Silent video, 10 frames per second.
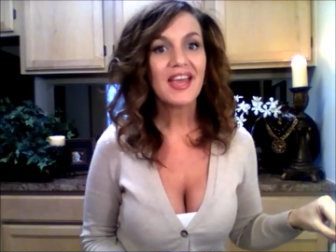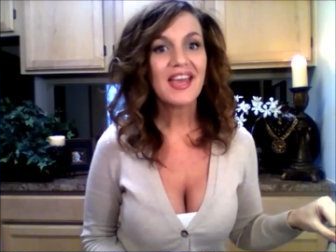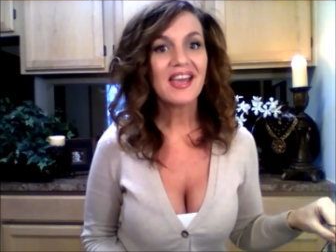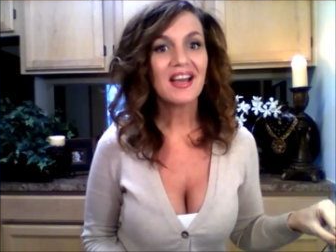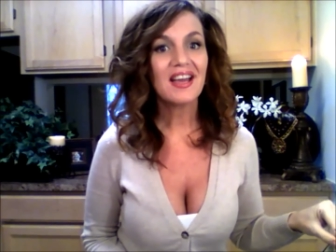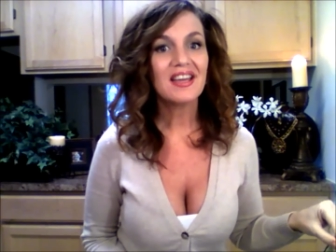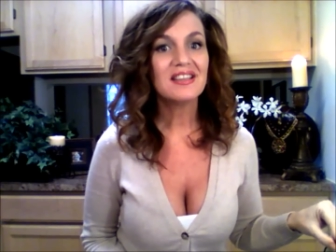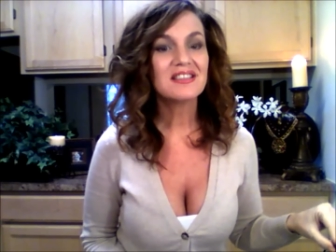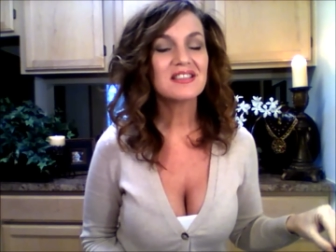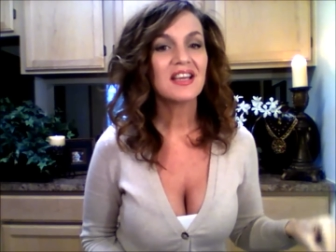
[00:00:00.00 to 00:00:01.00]

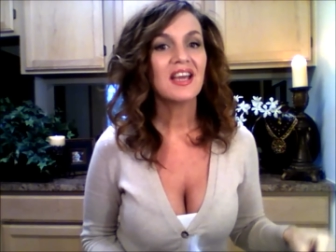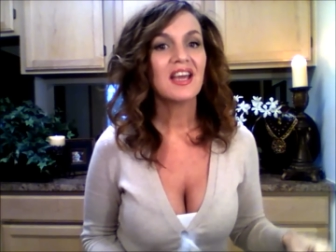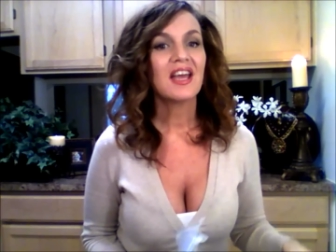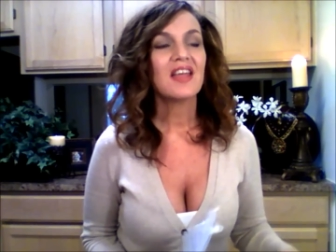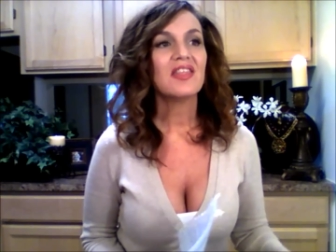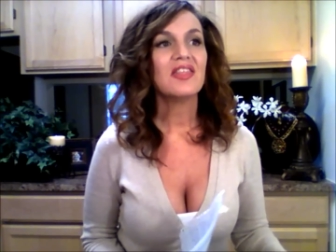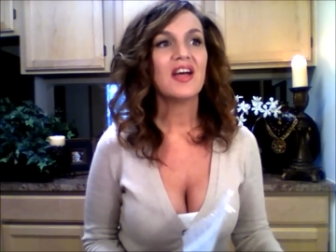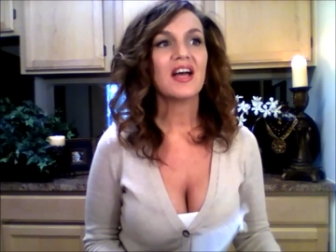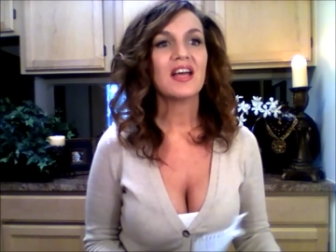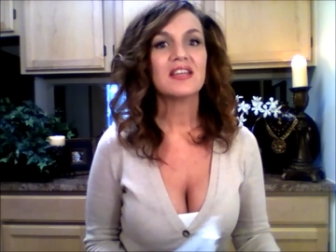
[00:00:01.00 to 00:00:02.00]
and
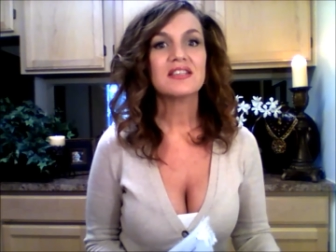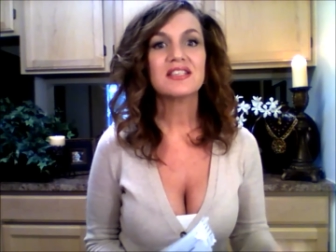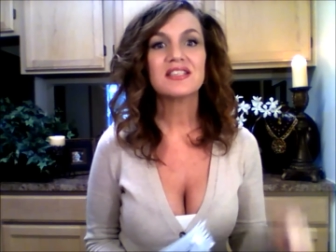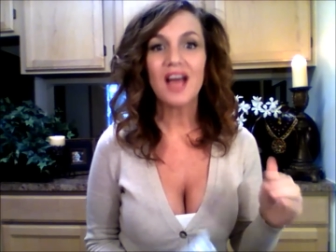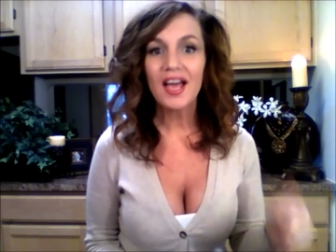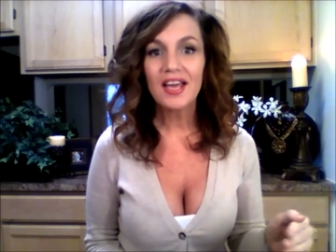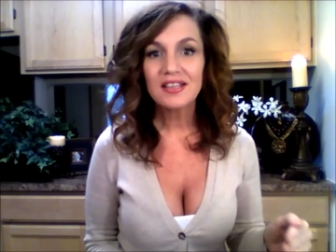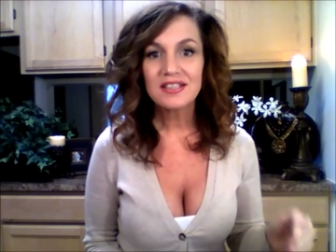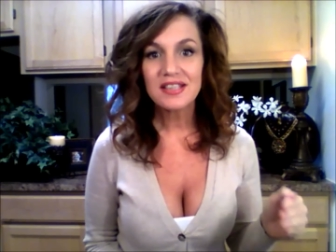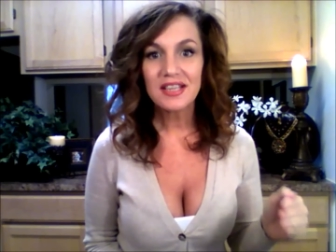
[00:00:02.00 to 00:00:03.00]
the
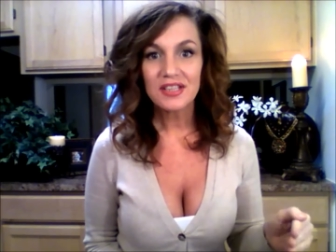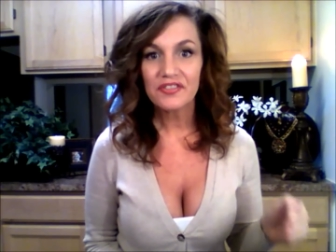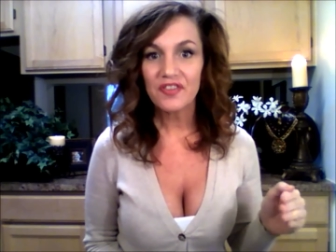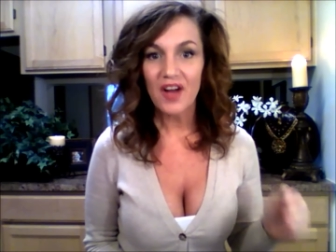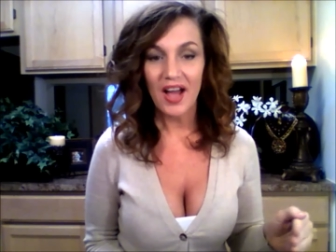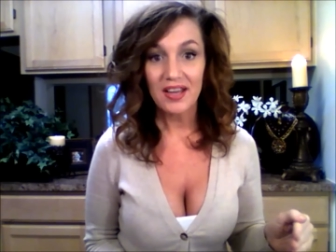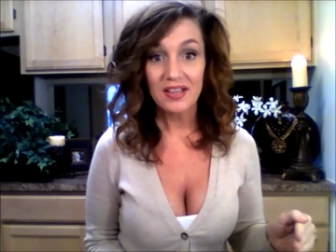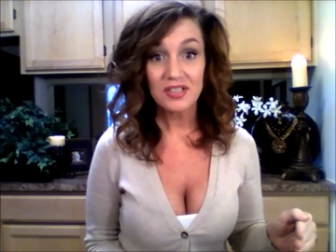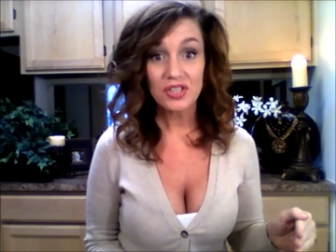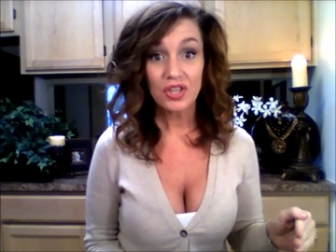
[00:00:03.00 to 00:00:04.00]
sun
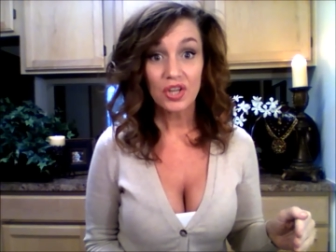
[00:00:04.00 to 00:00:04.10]
signifies